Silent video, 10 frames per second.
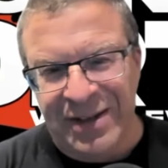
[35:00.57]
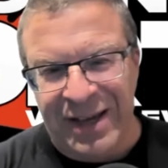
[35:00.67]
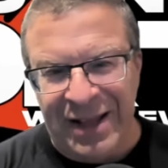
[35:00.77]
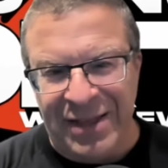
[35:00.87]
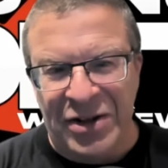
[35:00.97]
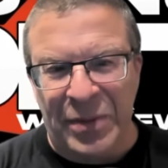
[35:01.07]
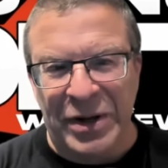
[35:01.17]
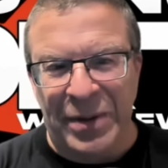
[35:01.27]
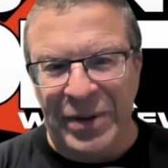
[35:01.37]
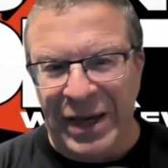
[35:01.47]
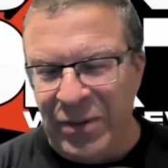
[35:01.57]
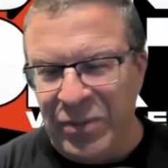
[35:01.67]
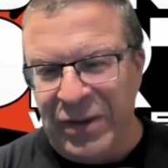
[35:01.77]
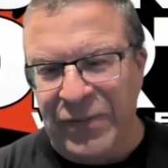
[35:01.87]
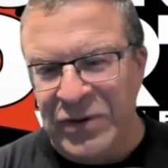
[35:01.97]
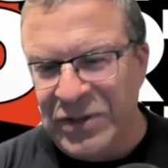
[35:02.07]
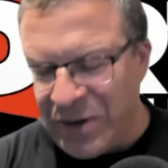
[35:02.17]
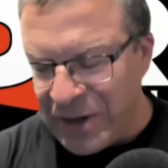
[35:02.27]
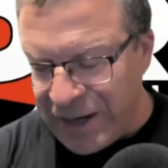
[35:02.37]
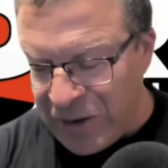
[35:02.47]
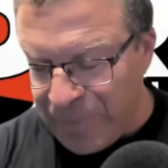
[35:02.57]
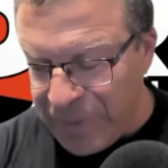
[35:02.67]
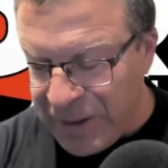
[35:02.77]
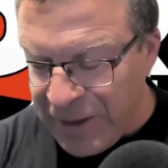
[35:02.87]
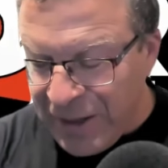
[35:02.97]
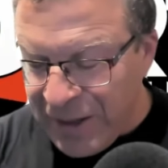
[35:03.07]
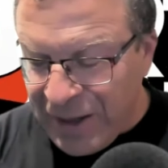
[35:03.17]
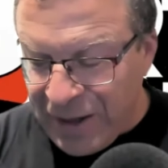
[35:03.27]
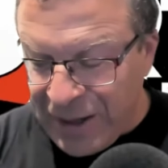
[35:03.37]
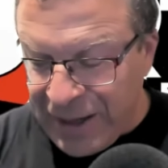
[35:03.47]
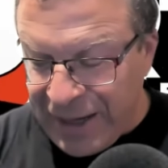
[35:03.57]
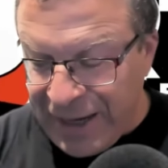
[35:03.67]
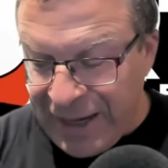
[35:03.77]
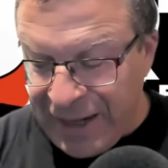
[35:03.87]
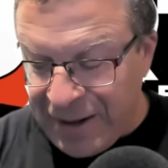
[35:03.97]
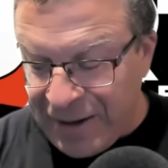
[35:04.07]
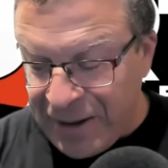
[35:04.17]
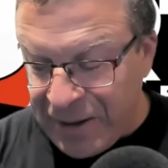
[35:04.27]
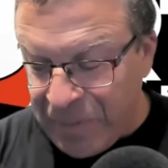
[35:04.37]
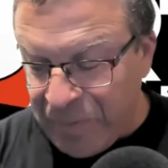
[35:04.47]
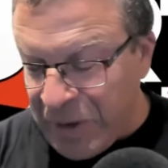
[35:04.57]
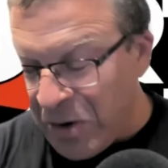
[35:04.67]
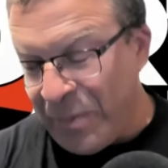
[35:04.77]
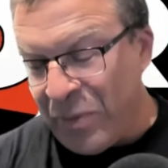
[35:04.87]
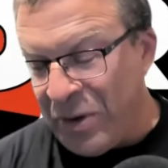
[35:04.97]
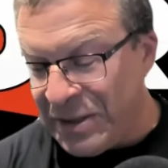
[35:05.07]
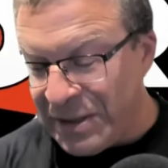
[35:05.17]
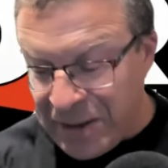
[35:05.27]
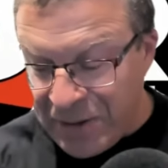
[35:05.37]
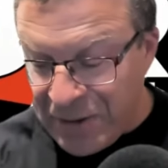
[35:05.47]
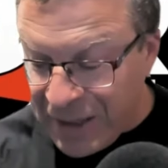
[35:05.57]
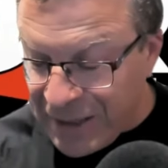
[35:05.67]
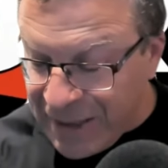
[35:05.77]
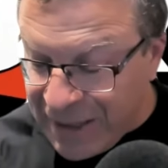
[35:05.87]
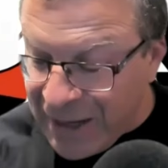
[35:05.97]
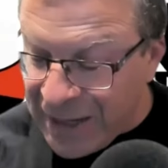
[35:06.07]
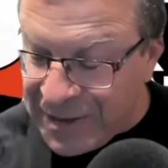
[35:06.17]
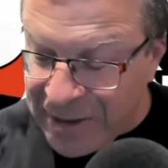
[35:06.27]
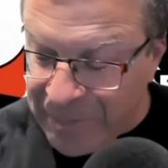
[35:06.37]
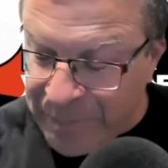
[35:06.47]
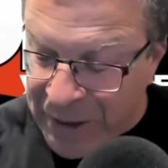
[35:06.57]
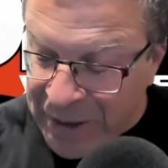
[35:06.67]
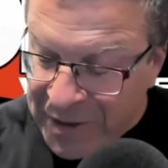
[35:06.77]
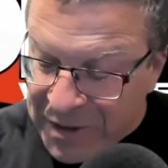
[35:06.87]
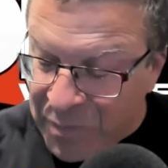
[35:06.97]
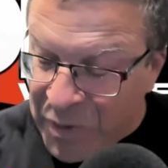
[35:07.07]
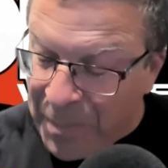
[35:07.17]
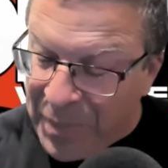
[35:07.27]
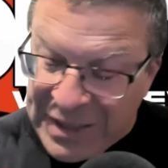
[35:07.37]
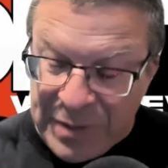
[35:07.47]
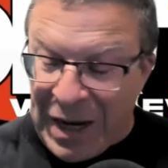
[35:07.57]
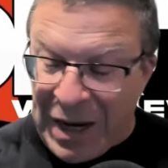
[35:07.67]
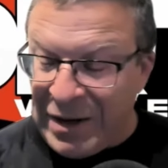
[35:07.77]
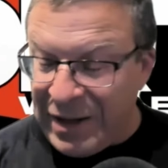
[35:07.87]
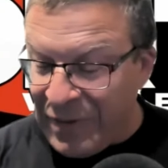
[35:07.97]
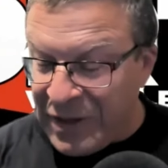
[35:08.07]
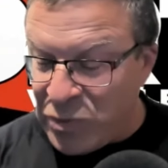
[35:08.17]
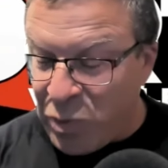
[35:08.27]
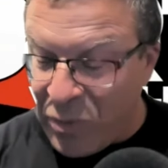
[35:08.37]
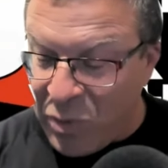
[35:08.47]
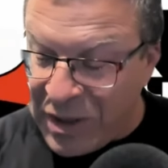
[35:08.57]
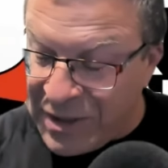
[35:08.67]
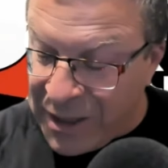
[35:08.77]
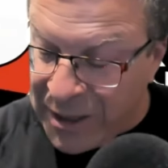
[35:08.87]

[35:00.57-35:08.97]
in the WWE when they first started out. Hardy Boys, yeah, like I said, they had some the best spot in this one was